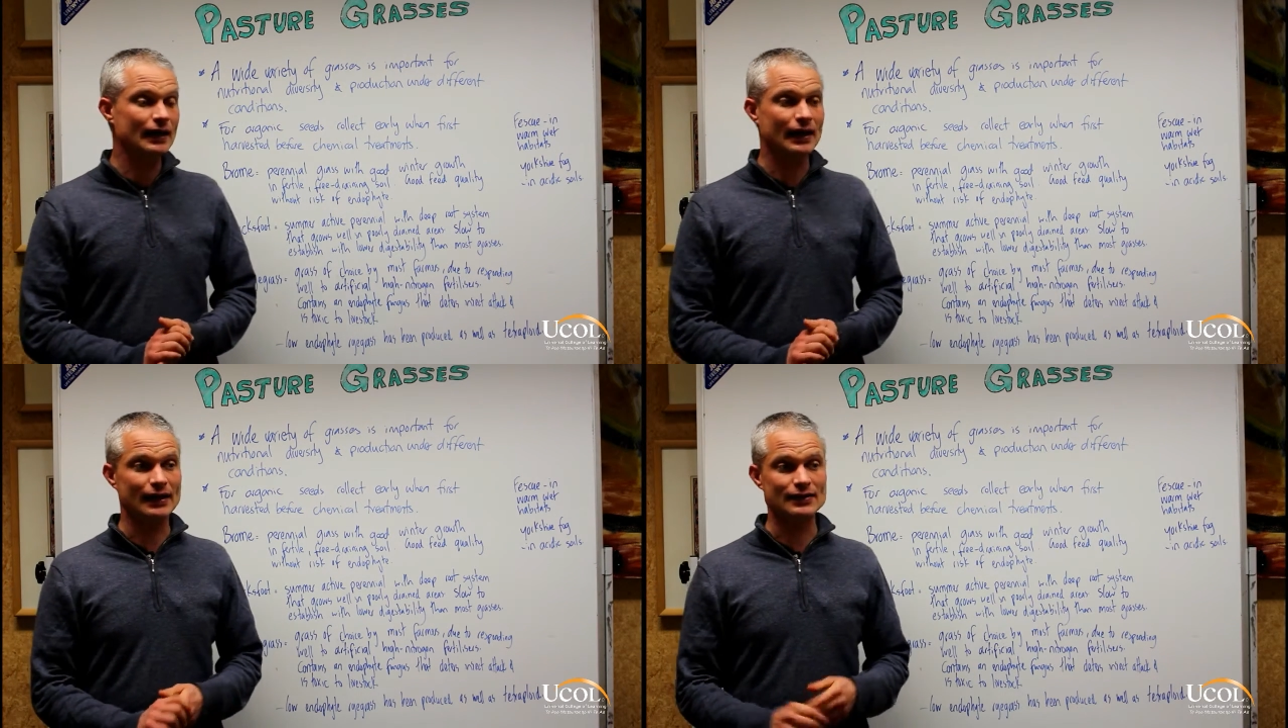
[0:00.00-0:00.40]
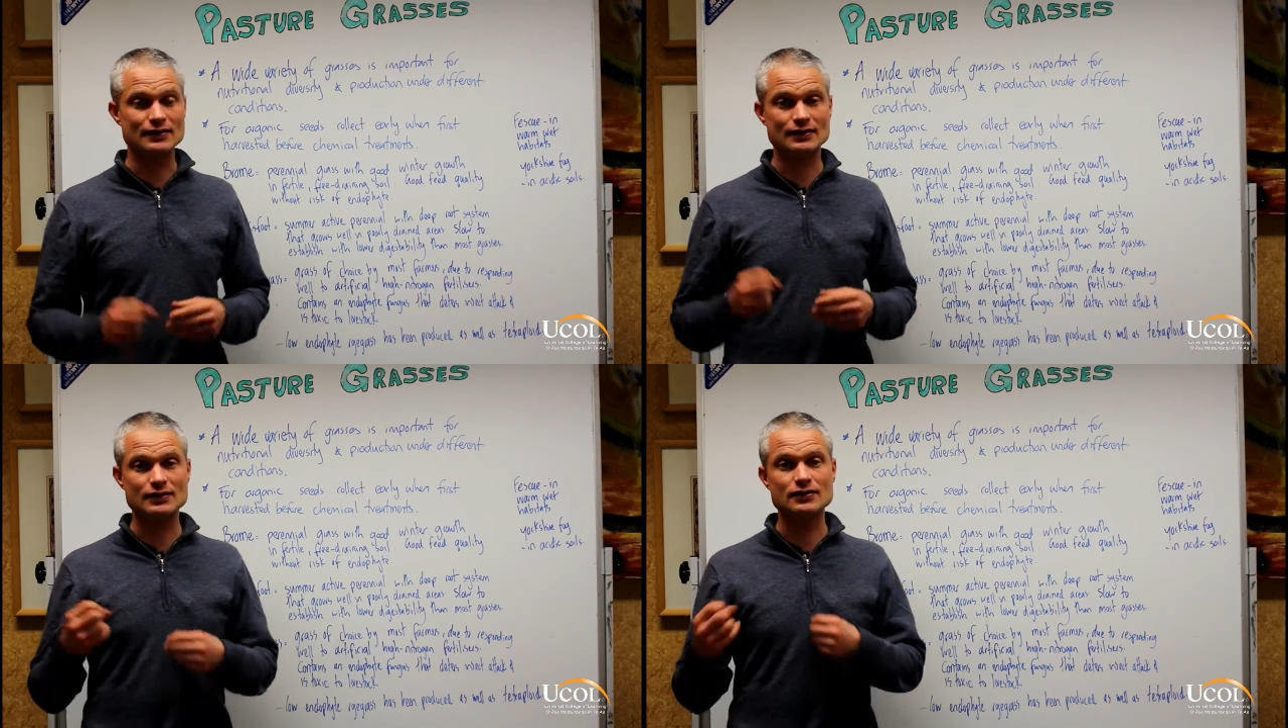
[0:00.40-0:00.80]

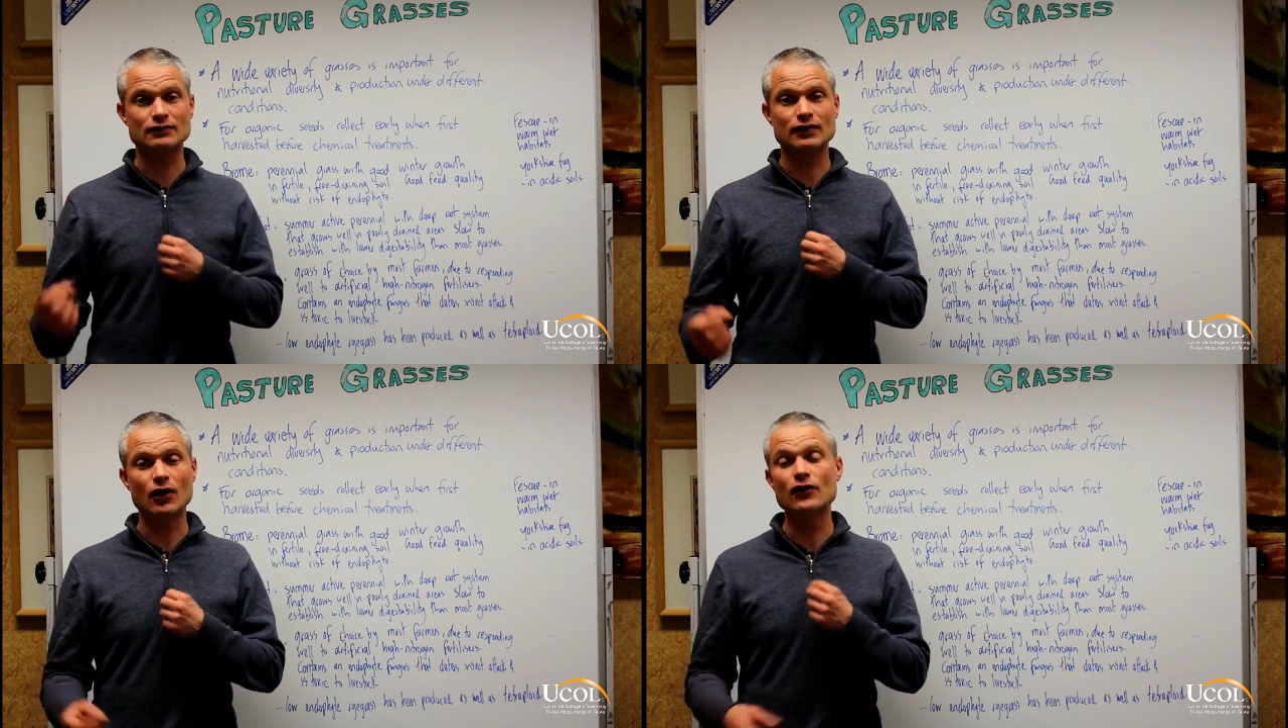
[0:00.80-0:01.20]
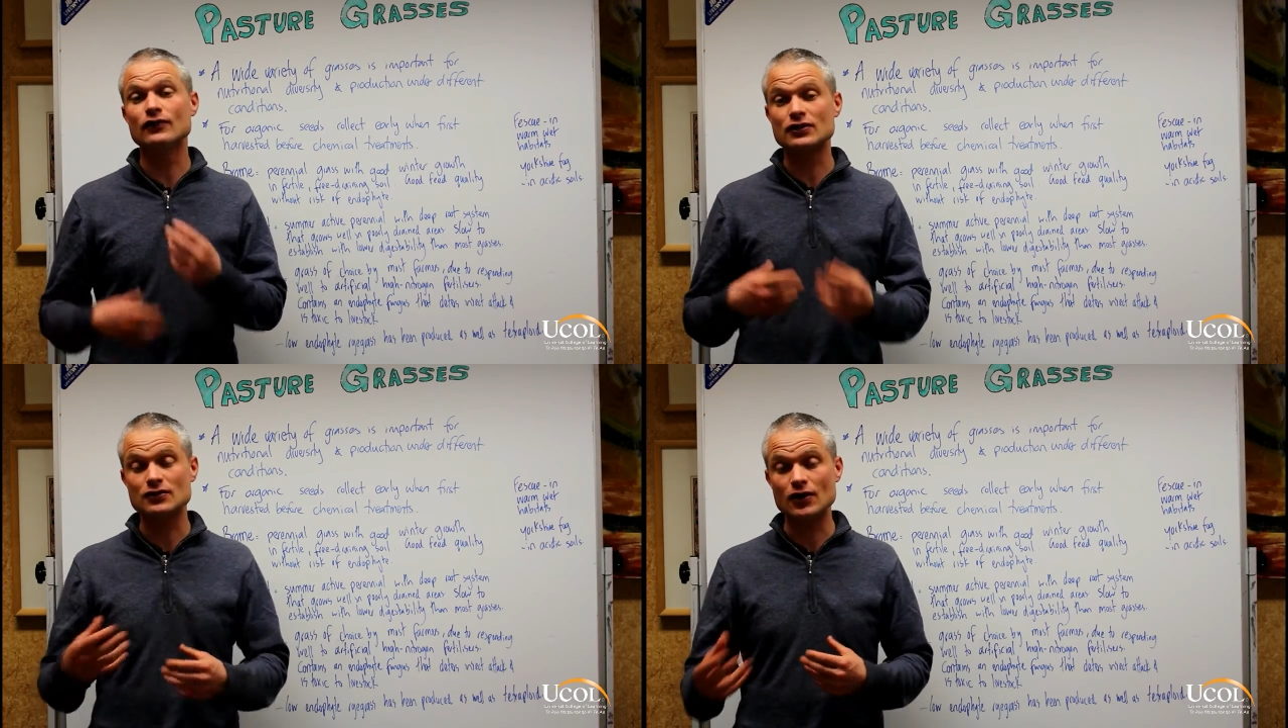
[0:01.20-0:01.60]
and
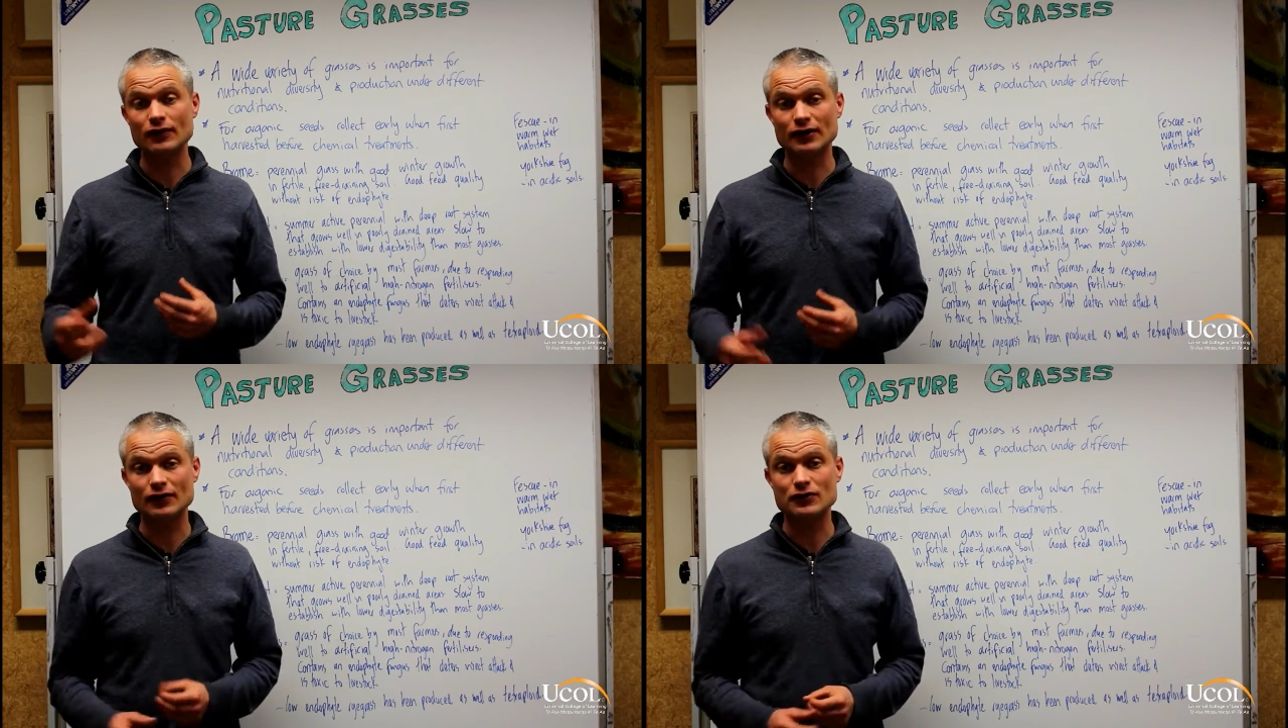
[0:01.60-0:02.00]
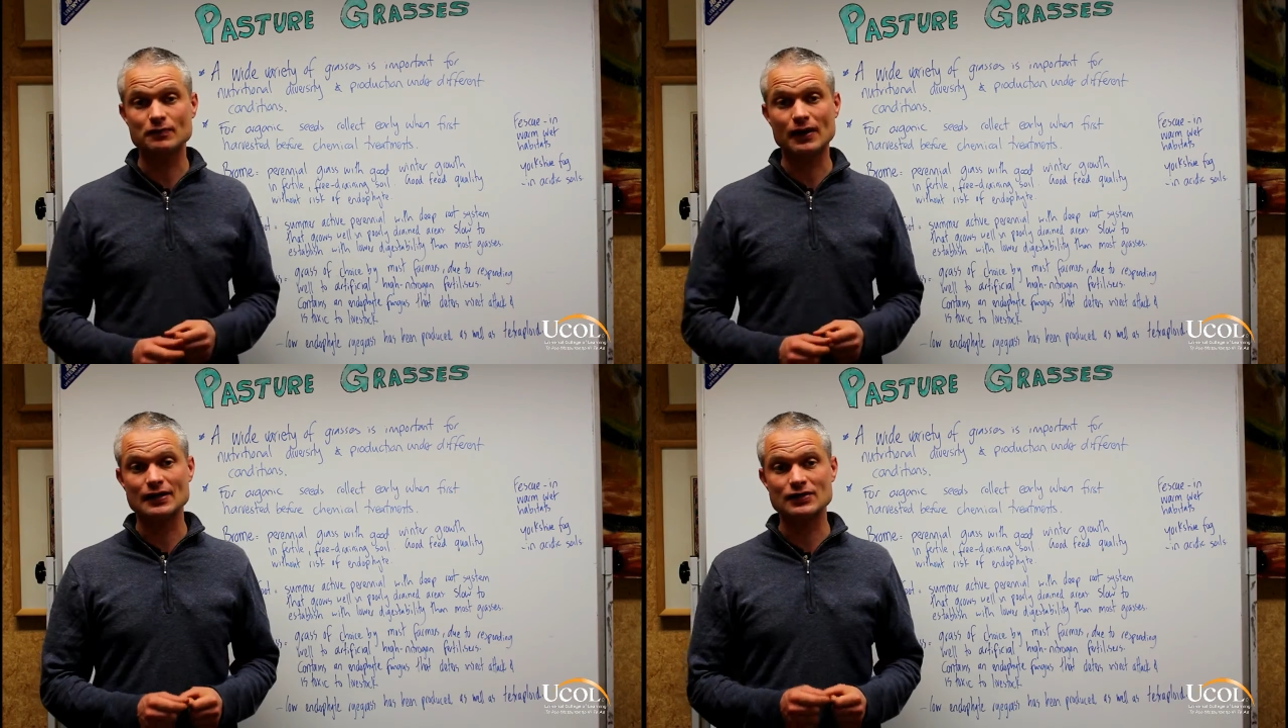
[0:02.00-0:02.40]
over-sowing those
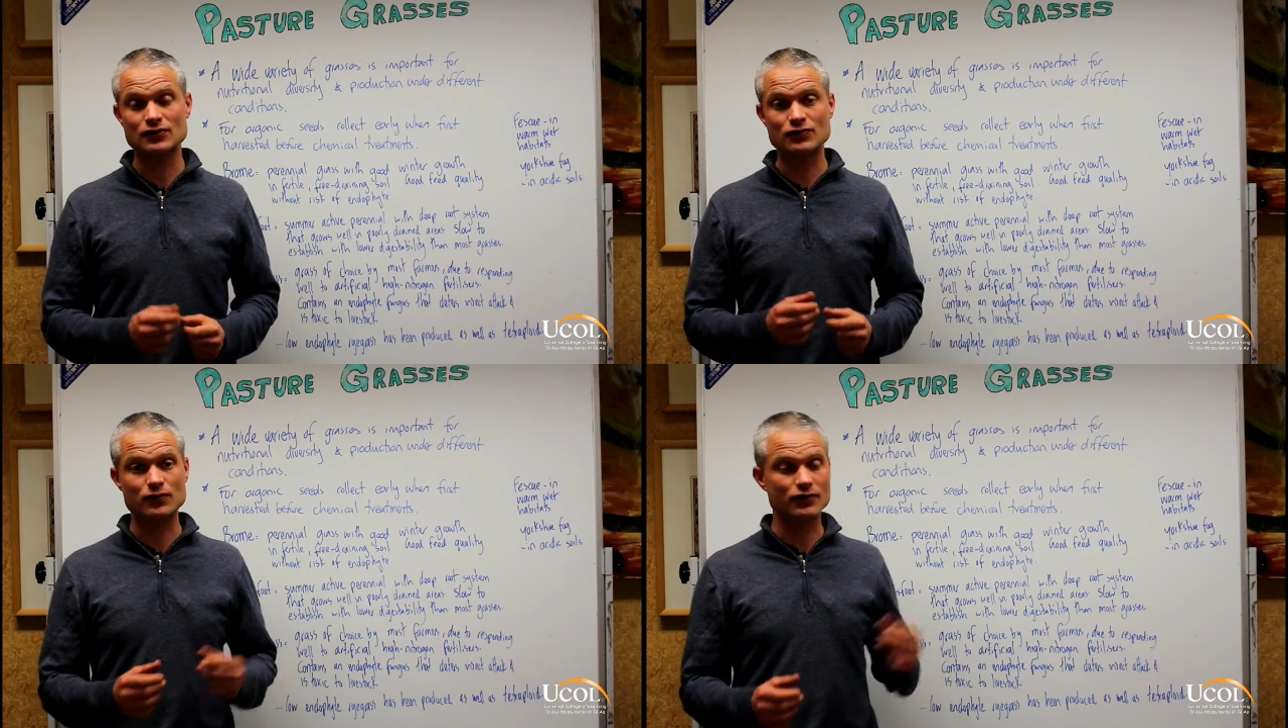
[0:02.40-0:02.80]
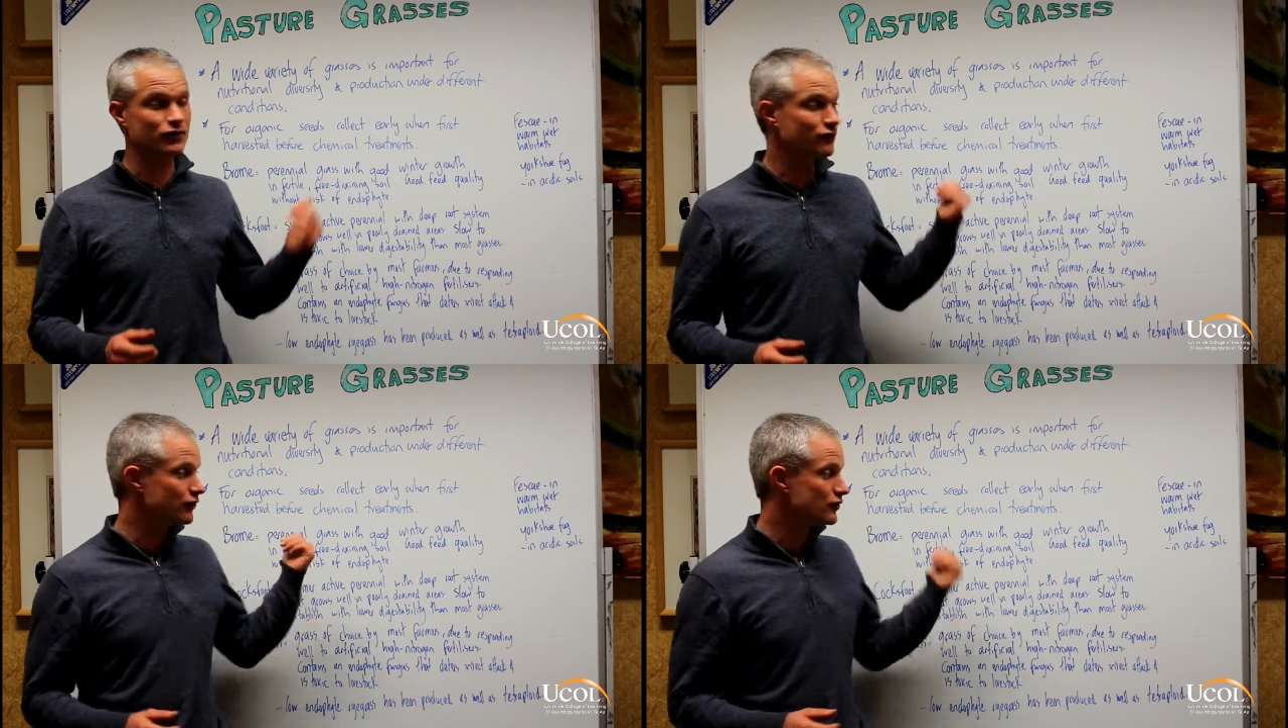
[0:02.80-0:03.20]
pastures with a
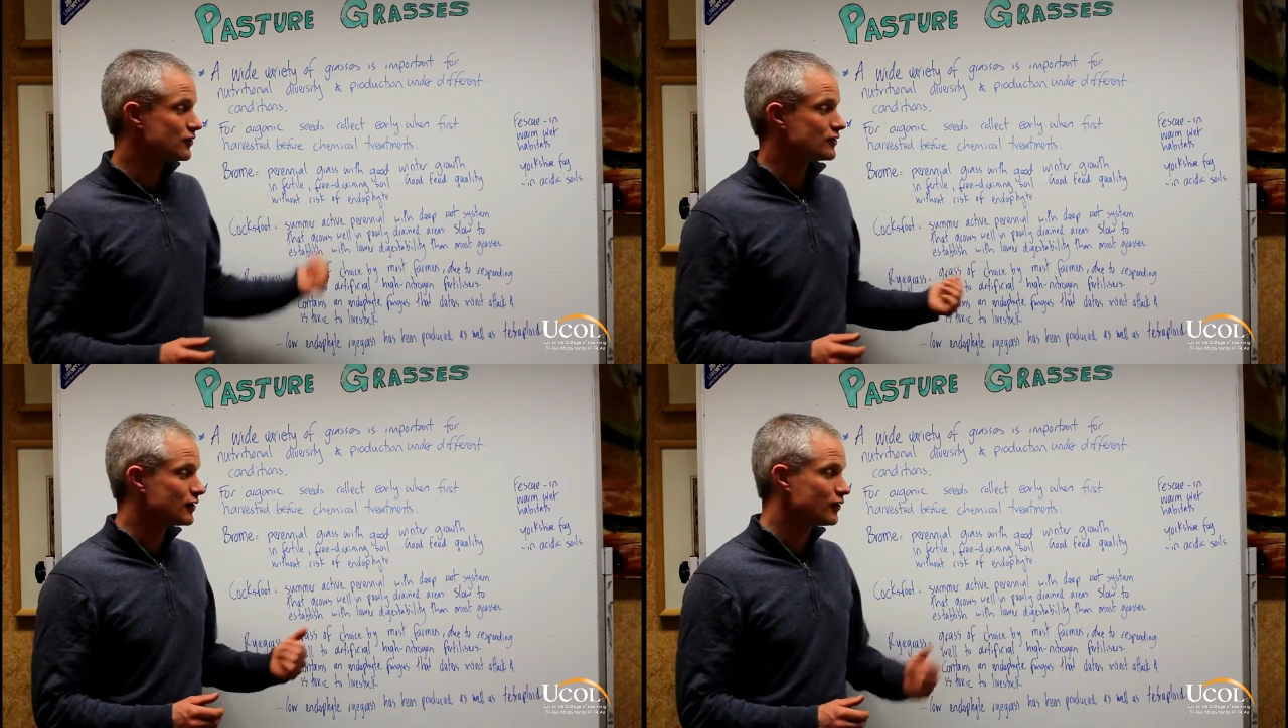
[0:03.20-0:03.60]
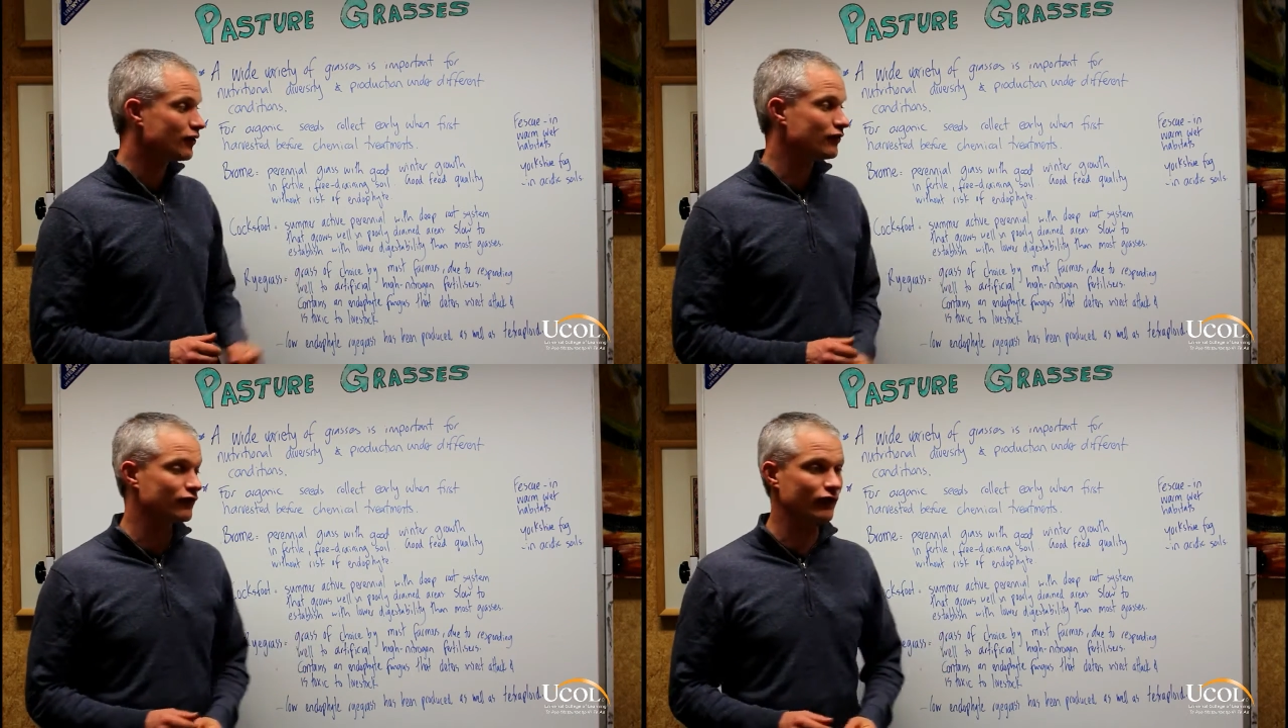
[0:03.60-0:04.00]
diversity
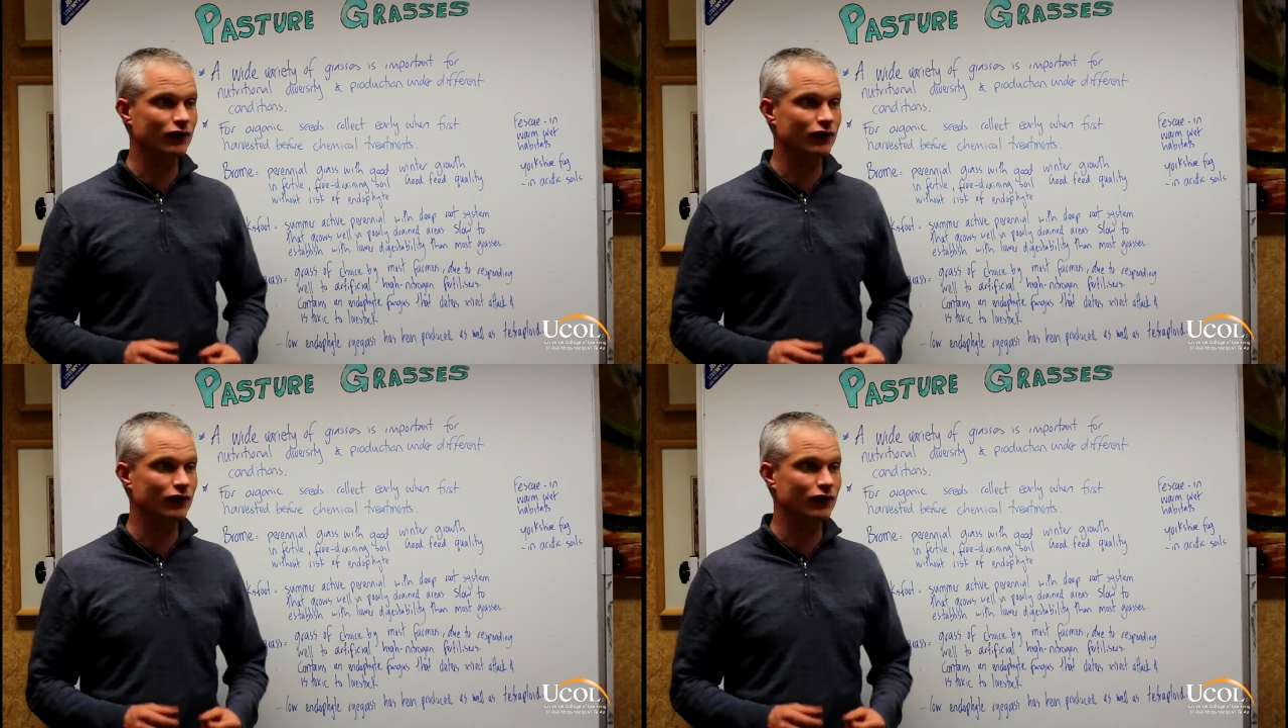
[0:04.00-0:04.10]
of